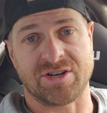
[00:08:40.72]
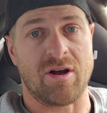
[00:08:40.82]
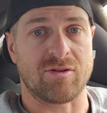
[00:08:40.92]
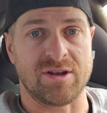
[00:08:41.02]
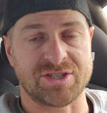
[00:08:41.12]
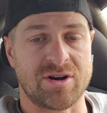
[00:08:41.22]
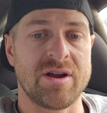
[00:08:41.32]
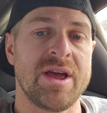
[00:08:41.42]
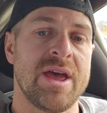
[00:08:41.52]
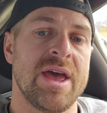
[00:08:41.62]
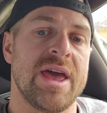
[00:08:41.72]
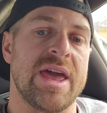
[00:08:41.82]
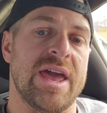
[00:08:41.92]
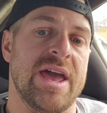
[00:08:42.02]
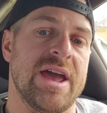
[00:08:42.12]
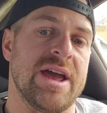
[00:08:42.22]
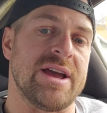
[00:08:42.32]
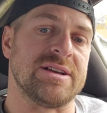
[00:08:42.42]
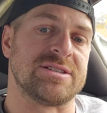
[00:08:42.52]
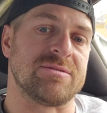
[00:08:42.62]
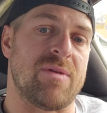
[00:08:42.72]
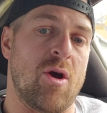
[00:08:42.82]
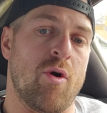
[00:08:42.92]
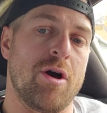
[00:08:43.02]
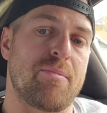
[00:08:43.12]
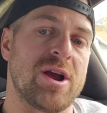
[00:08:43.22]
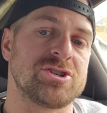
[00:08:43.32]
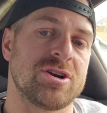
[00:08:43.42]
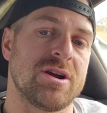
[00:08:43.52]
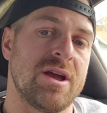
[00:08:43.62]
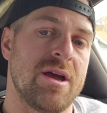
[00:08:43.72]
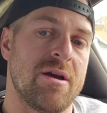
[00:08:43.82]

cluster is my oil pressure,